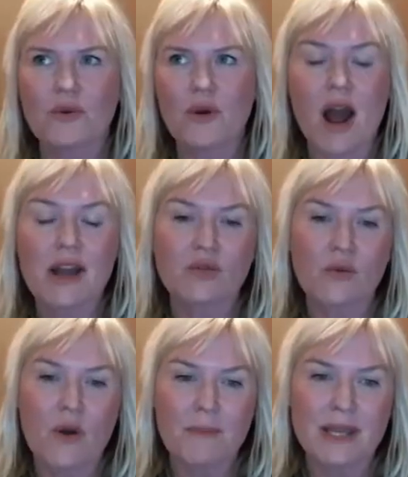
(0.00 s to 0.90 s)
I
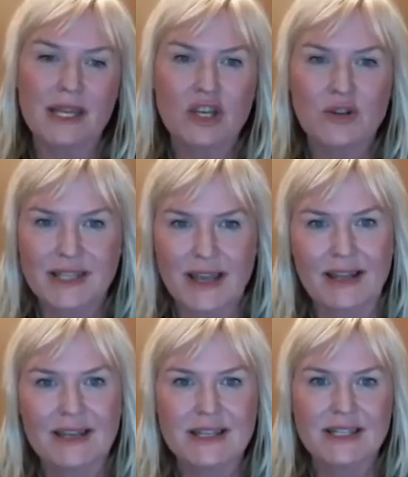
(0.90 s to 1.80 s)
grew up in New
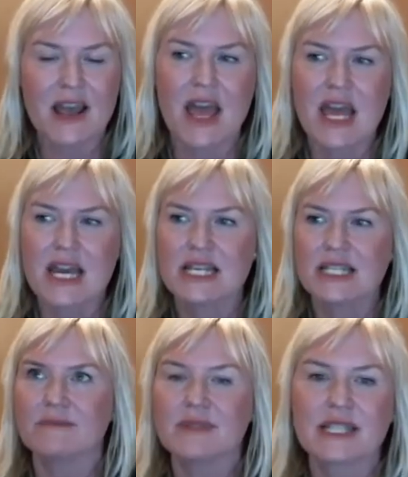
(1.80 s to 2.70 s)
Zealand
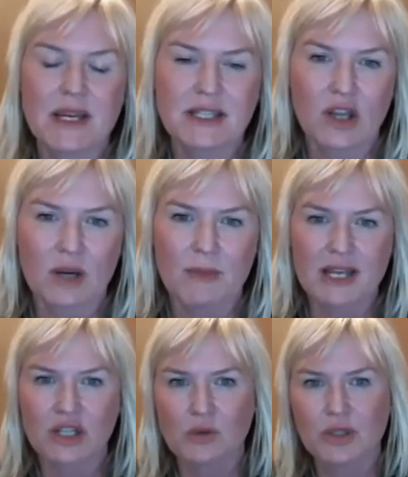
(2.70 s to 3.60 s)
and spent a lot of my
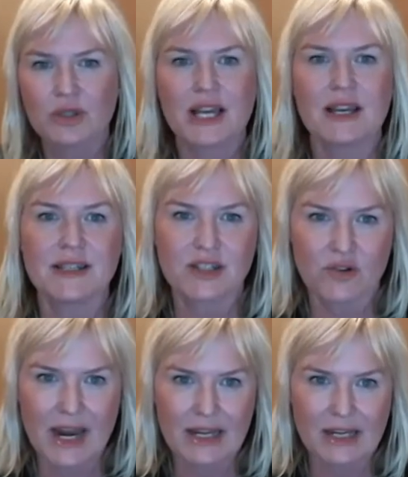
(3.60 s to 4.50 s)
adulthood in
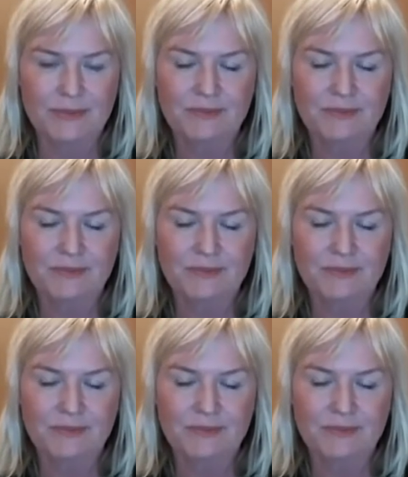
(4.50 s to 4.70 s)
Australia.